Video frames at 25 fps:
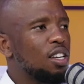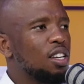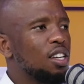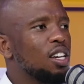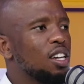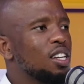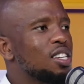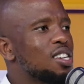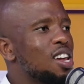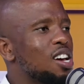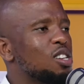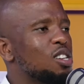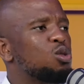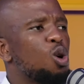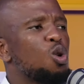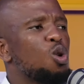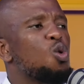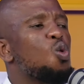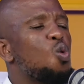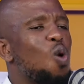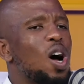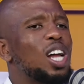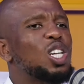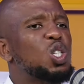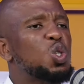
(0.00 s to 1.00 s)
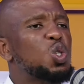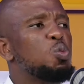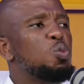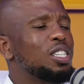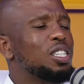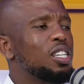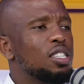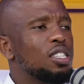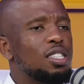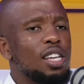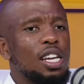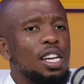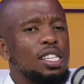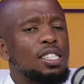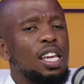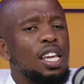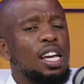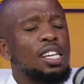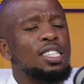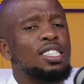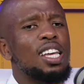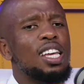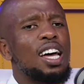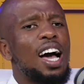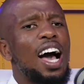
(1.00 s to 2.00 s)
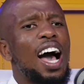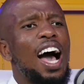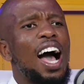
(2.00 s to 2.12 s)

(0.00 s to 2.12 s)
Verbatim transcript: He does not want to be, he says,